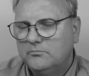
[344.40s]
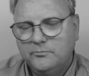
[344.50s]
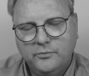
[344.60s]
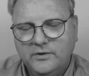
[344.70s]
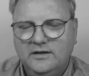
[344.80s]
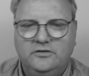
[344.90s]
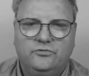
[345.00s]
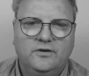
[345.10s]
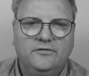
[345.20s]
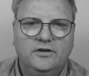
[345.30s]
Pretty
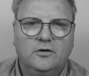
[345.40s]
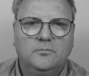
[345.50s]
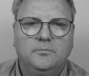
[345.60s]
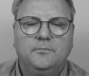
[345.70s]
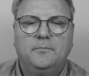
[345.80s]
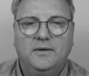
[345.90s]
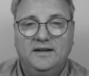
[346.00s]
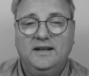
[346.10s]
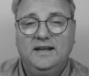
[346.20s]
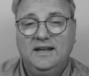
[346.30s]
trivial,
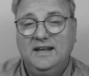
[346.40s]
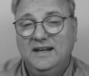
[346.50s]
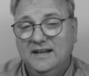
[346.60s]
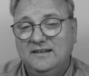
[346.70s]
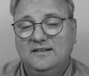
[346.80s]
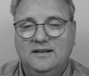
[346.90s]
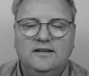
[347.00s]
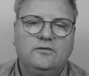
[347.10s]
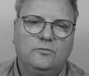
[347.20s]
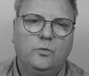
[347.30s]
but it
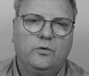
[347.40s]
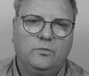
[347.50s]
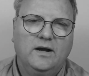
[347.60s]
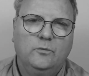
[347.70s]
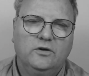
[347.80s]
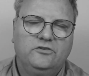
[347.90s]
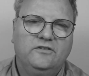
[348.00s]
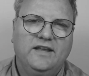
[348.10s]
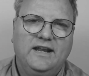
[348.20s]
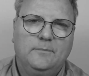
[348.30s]
is worthwhile
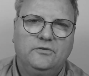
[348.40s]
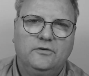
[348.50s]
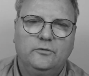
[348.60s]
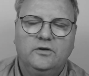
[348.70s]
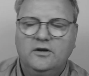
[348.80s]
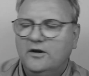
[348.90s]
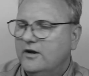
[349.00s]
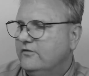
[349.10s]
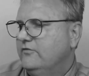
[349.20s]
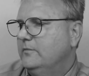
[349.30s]
watching that episode
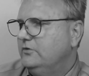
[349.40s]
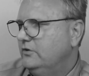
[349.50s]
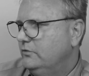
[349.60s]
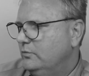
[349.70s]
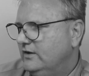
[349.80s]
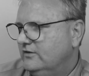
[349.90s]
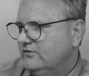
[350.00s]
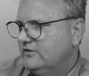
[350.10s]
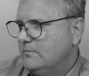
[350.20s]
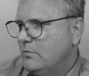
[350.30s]
from Qt
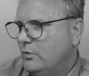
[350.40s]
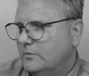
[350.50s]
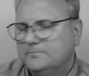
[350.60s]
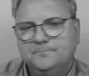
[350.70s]
Widgets and more.